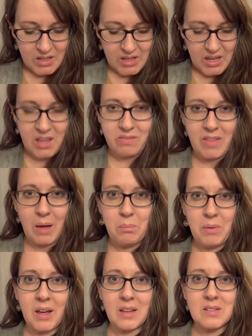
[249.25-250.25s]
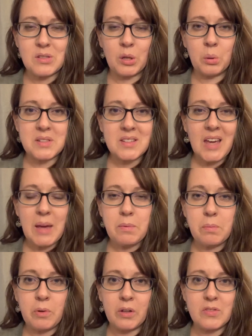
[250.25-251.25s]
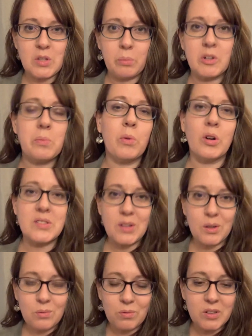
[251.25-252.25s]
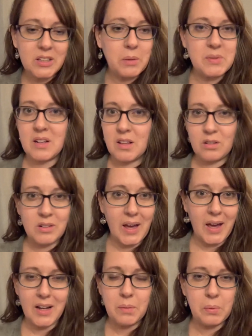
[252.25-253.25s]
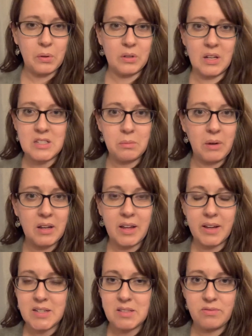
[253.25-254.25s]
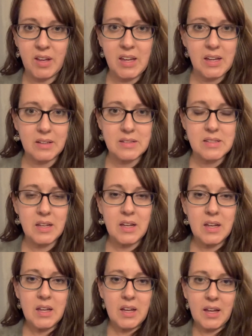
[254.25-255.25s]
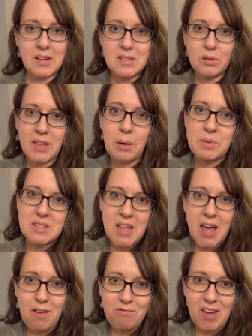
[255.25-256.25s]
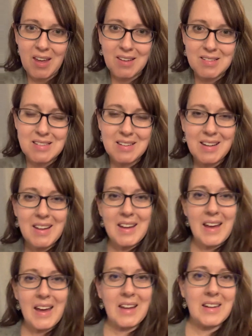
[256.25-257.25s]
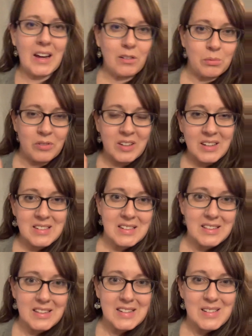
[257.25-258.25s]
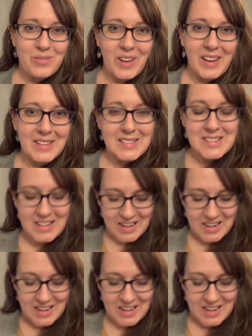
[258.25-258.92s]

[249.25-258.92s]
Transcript: And that my soul was capable of so much more. So it really was another catapult into my next phase. And so that was that phase. And now we're moving into this phase.